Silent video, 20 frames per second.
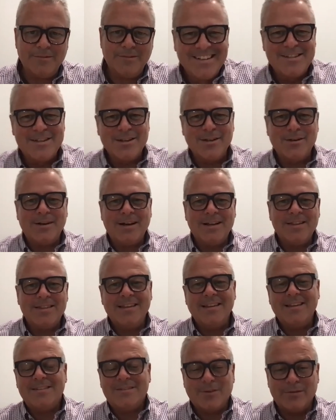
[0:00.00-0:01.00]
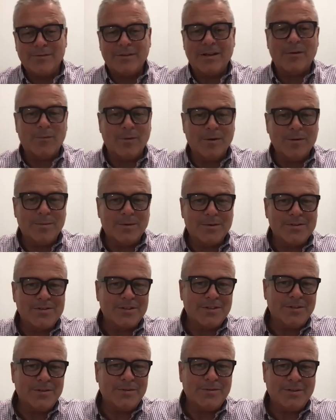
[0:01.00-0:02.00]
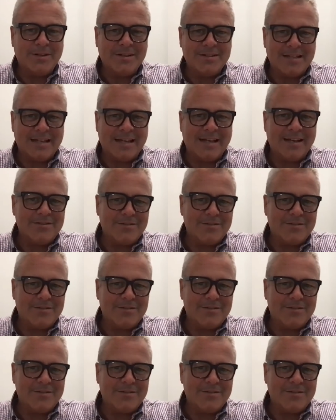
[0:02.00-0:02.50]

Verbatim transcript: So I think so. I've got one person who does that,